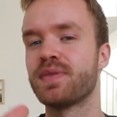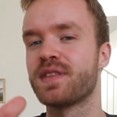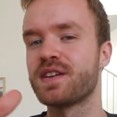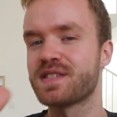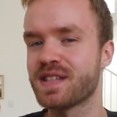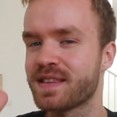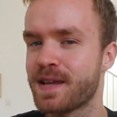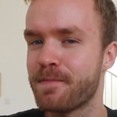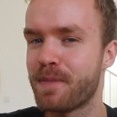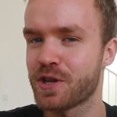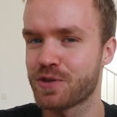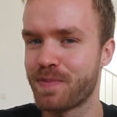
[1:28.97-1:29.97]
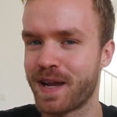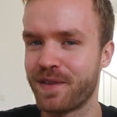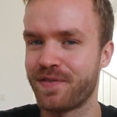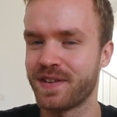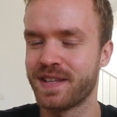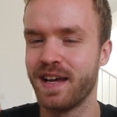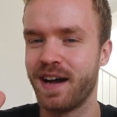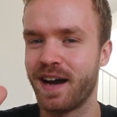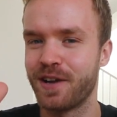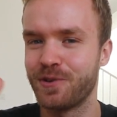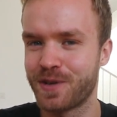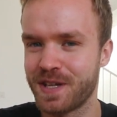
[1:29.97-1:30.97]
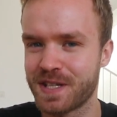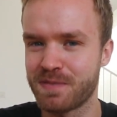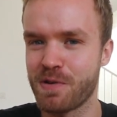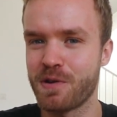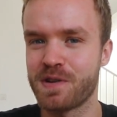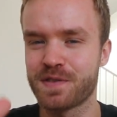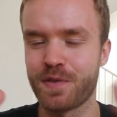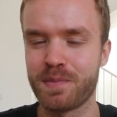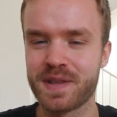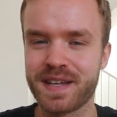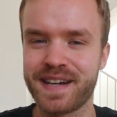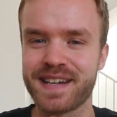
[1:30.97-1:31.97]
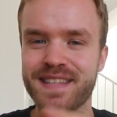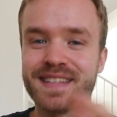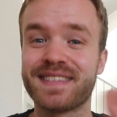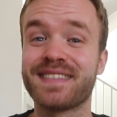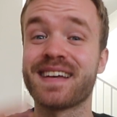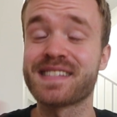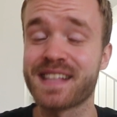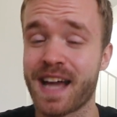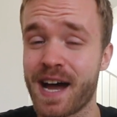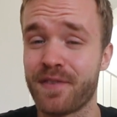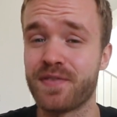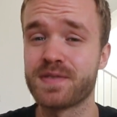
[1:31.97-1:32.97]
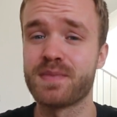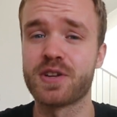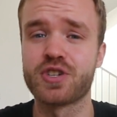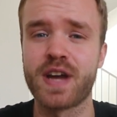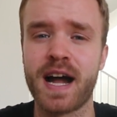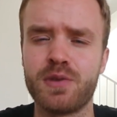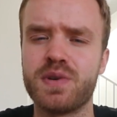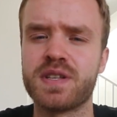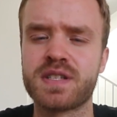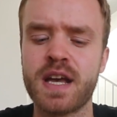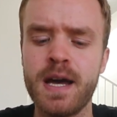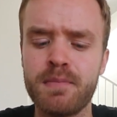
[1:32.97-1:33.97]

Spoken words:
there's not that much benefit you can experience from a diet that doesn't have as much calories,